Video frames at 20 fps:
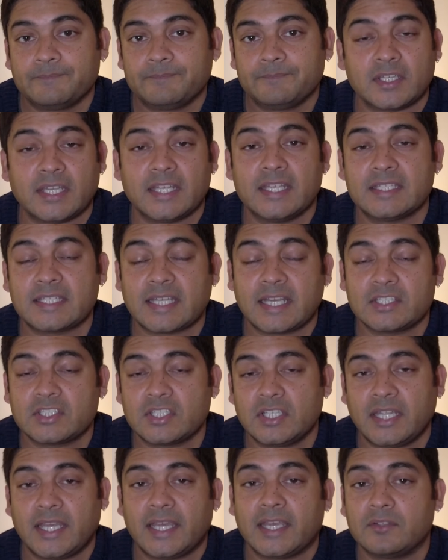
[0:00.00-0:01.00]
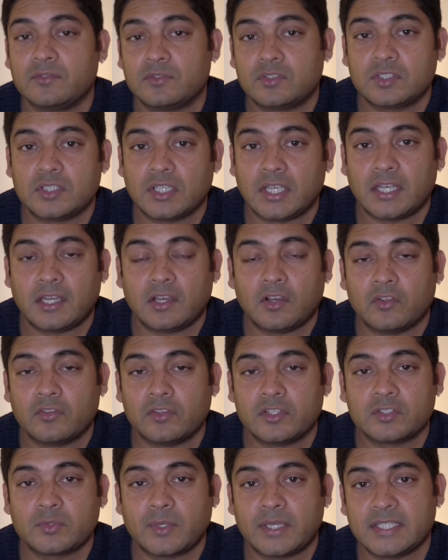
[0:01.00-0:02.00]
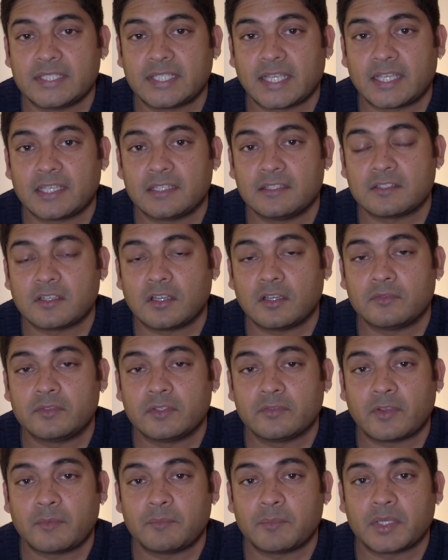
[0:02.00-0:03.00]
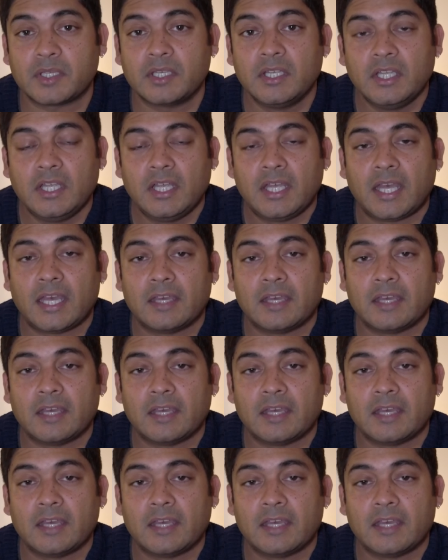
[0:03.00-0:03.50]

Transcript: It is actually out on the 22nd of November